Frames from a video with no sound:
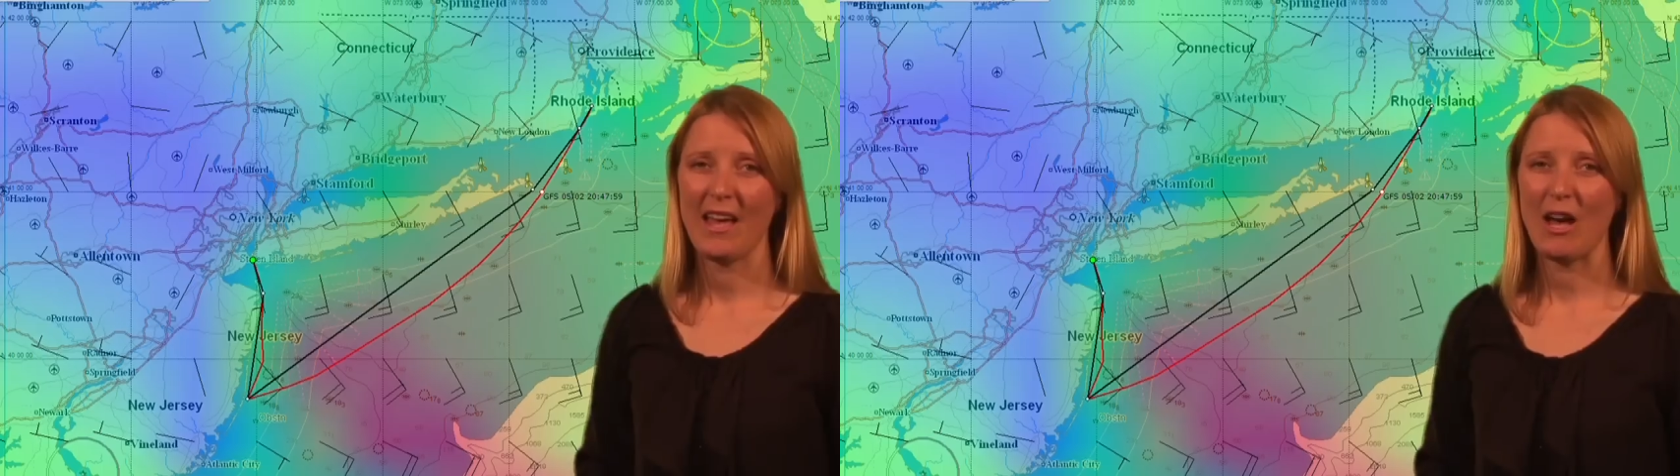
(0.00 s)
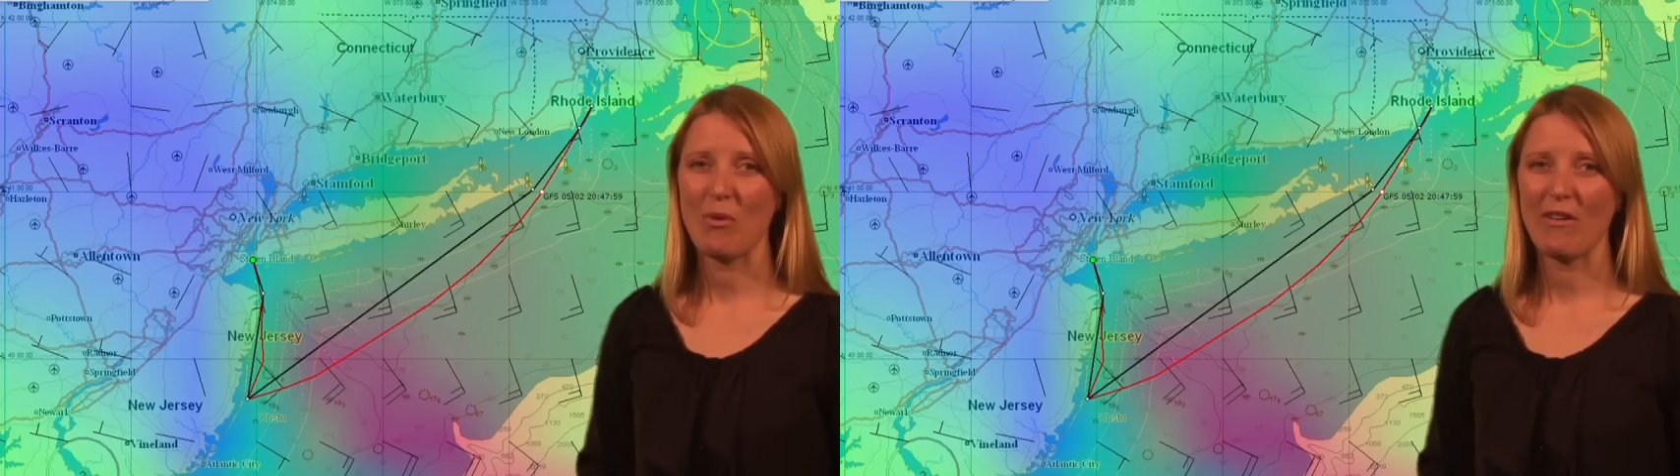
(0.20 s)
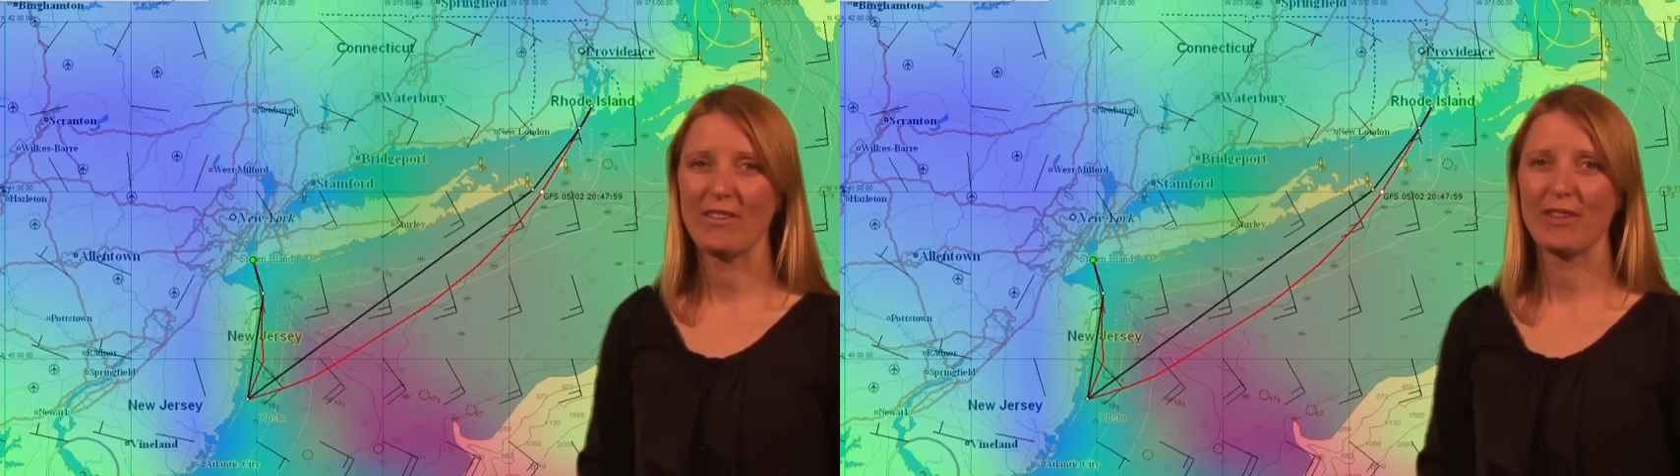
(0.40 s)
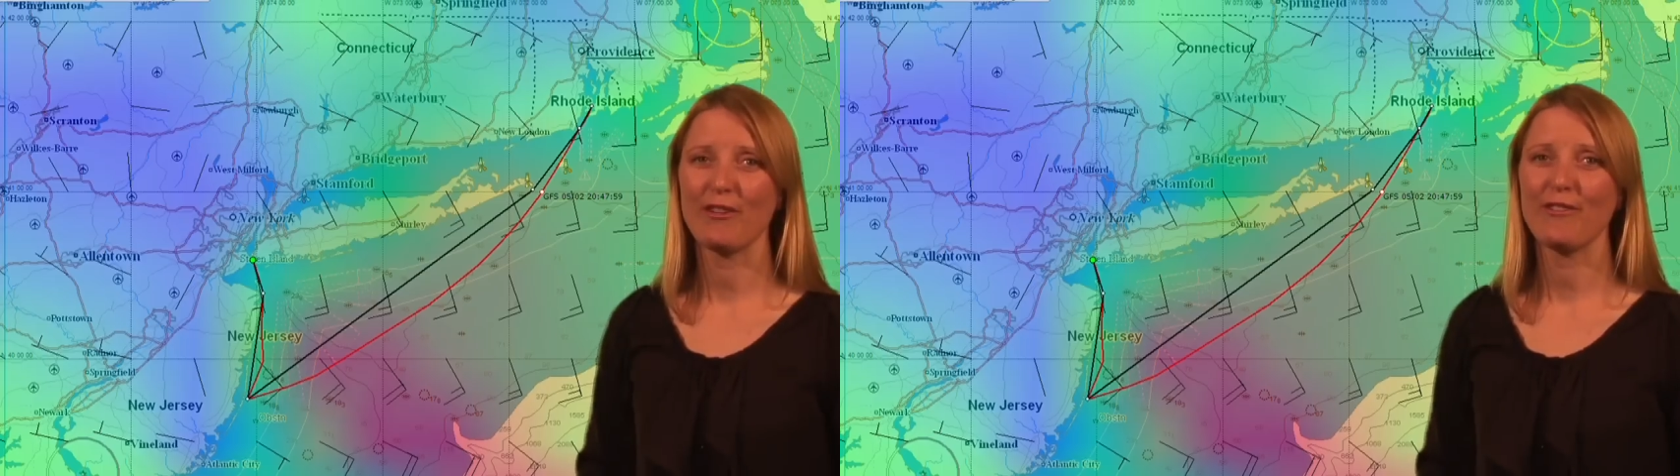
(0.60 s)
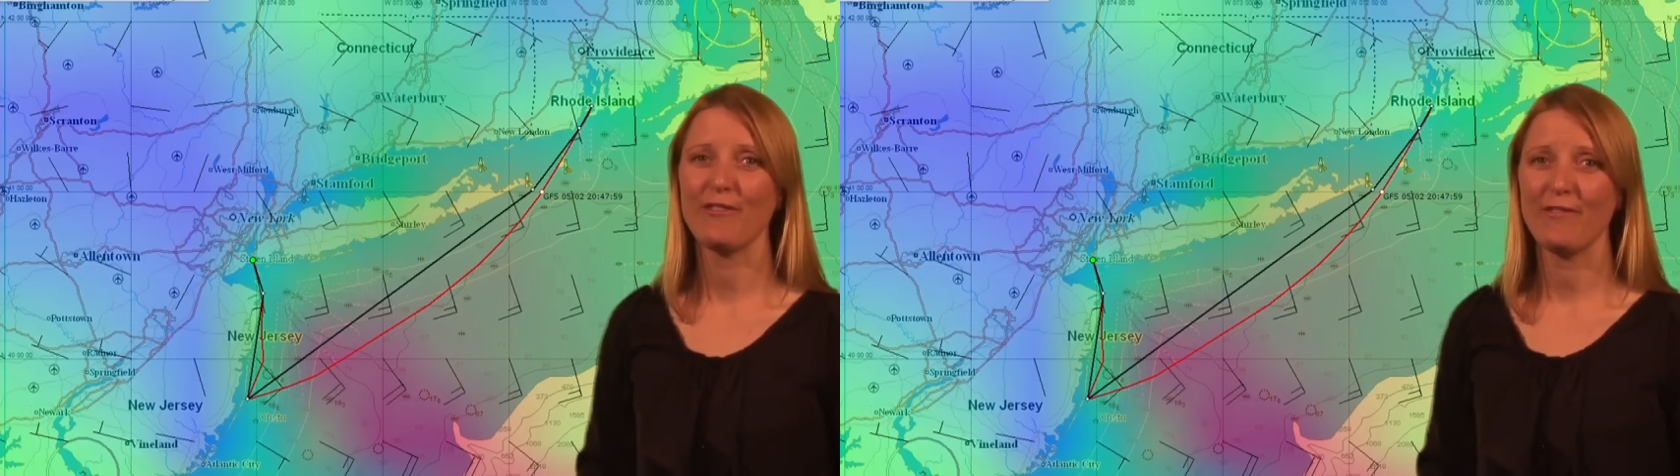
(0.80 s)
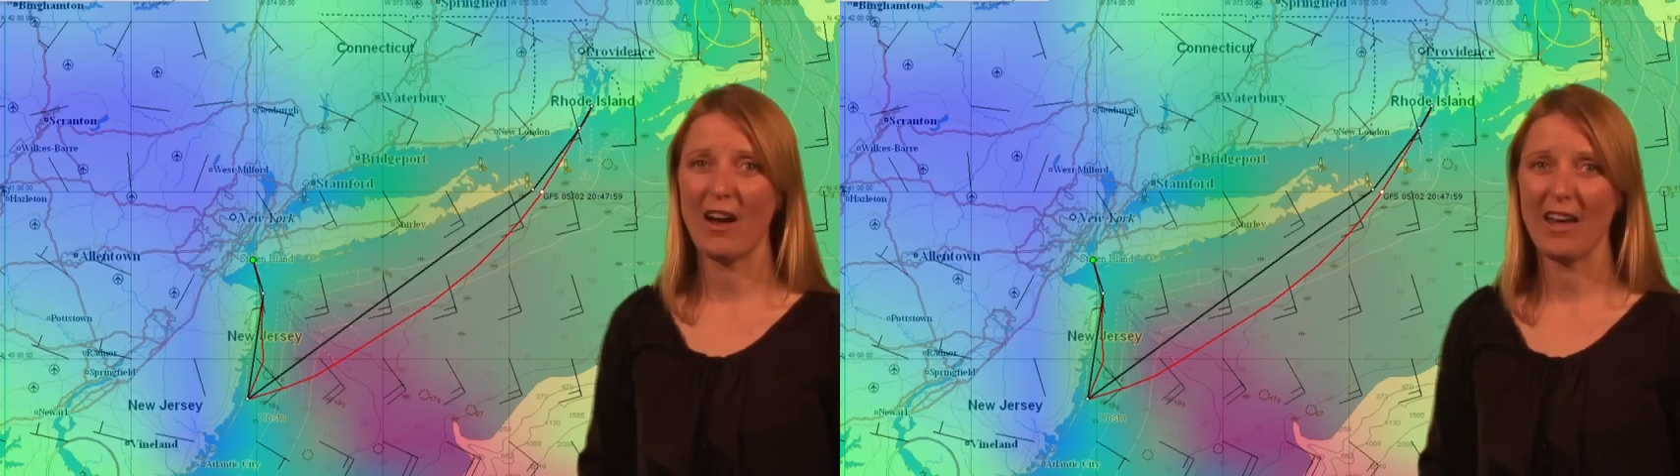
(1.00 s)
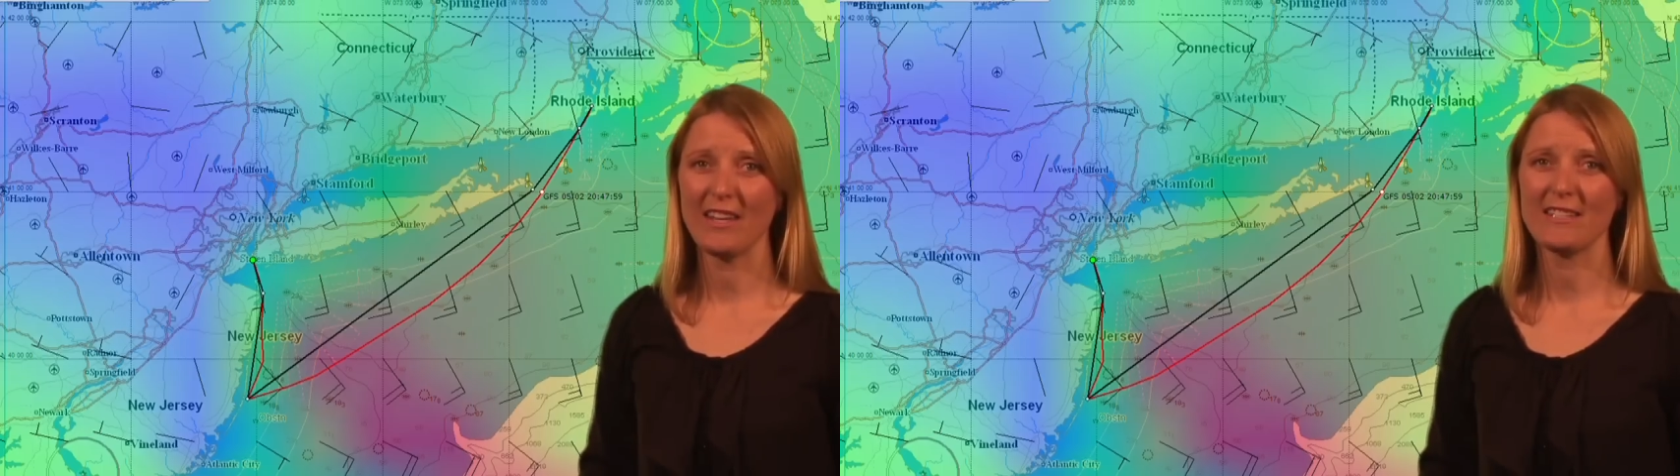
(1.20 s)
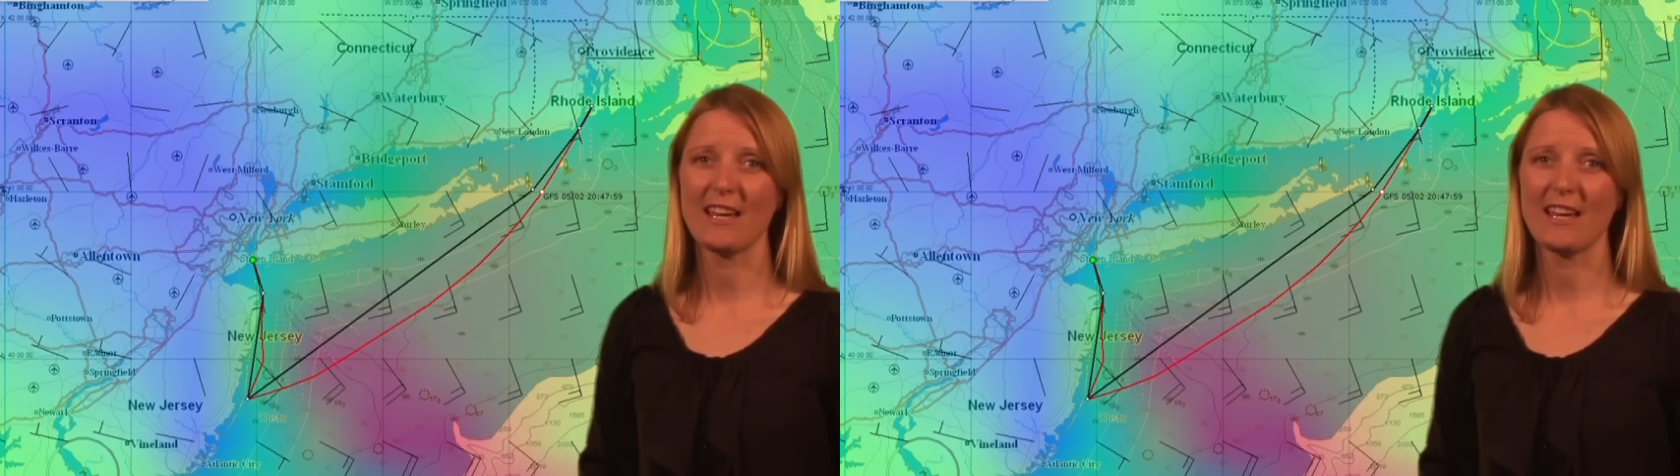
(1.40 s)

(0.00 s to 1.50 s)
However, there are finer